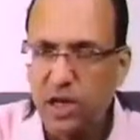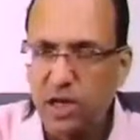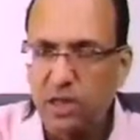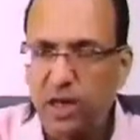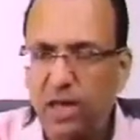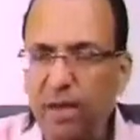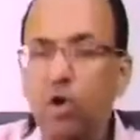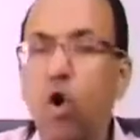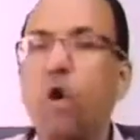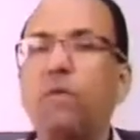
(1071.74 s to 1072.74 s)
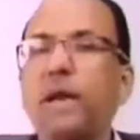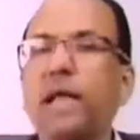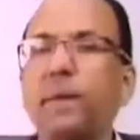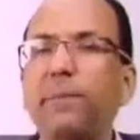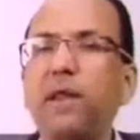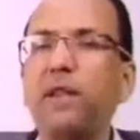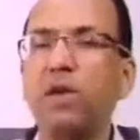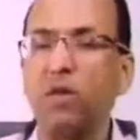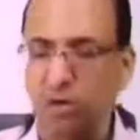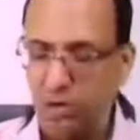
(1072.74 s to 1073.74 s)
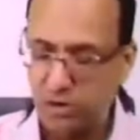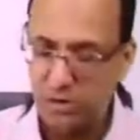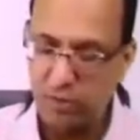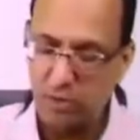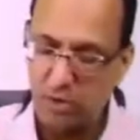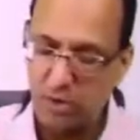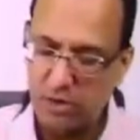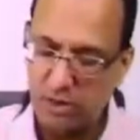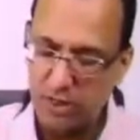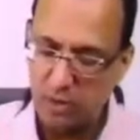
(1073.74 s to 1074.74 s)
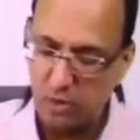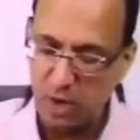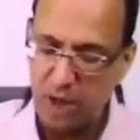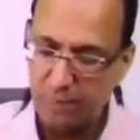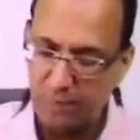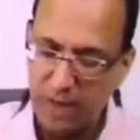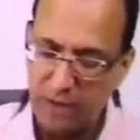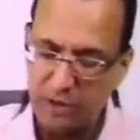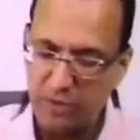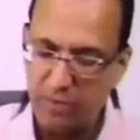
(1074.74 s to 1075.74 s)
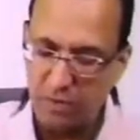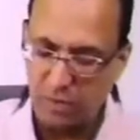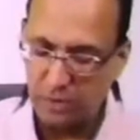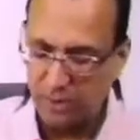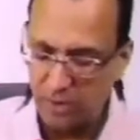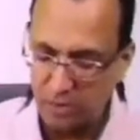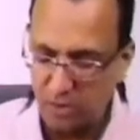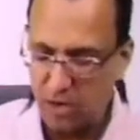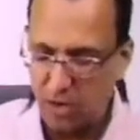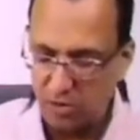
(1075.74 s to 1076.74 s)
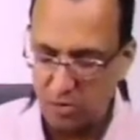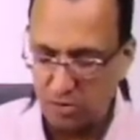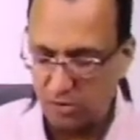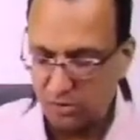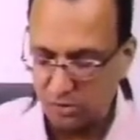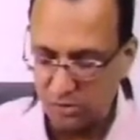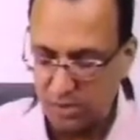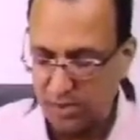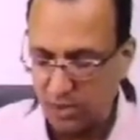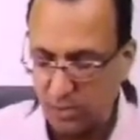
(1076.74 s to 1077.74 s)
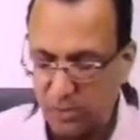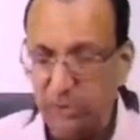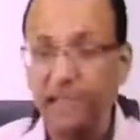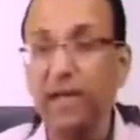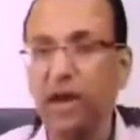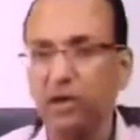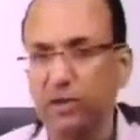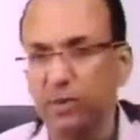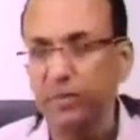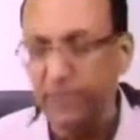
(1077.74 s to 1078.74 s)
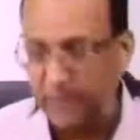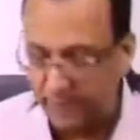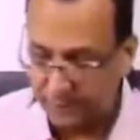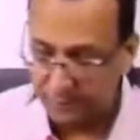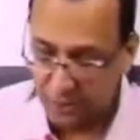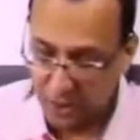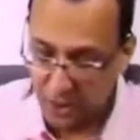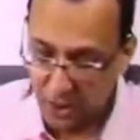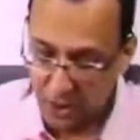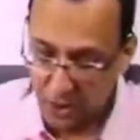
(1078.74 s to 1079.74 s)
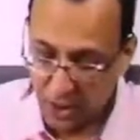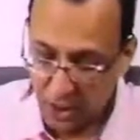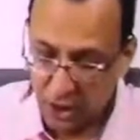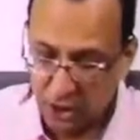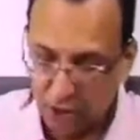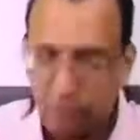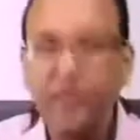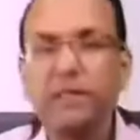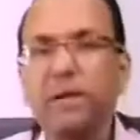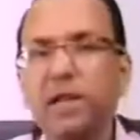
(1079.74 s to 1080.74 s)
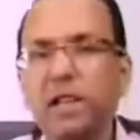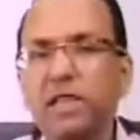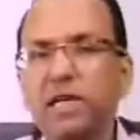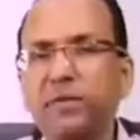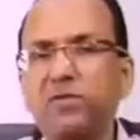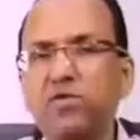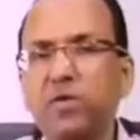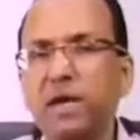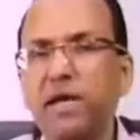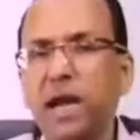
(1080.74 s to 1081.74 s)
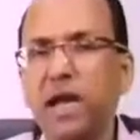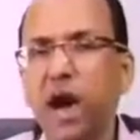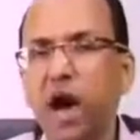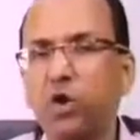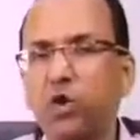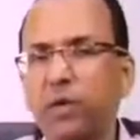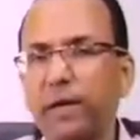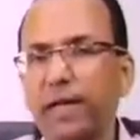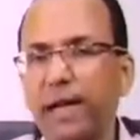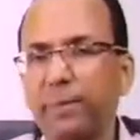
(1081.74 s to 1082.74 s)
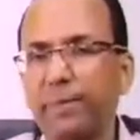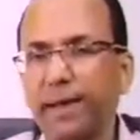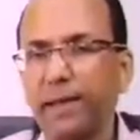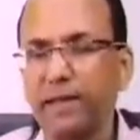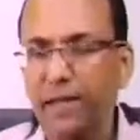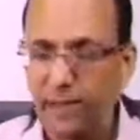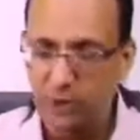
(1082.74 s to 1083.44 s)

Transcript: There can be overlapping neurons. Some neurons can go up and some neurons can go down also, like you will see now some details. Trigeminal nerve nuclei are overlapping. There is